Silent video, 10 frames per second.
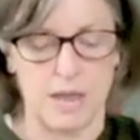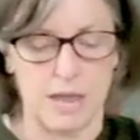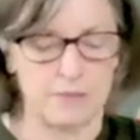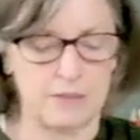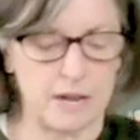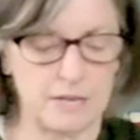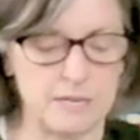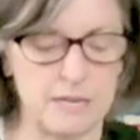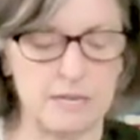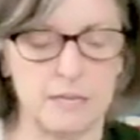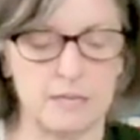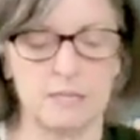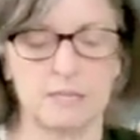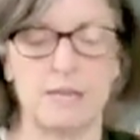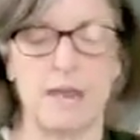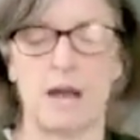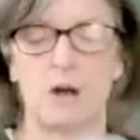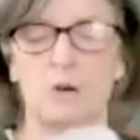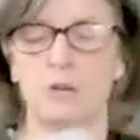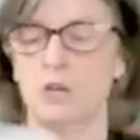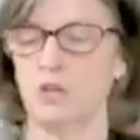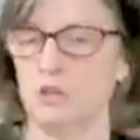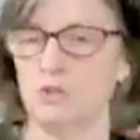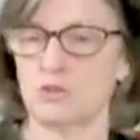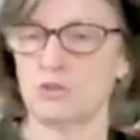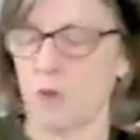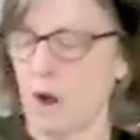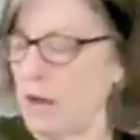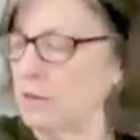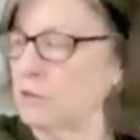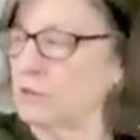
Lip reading: And the idea is now you try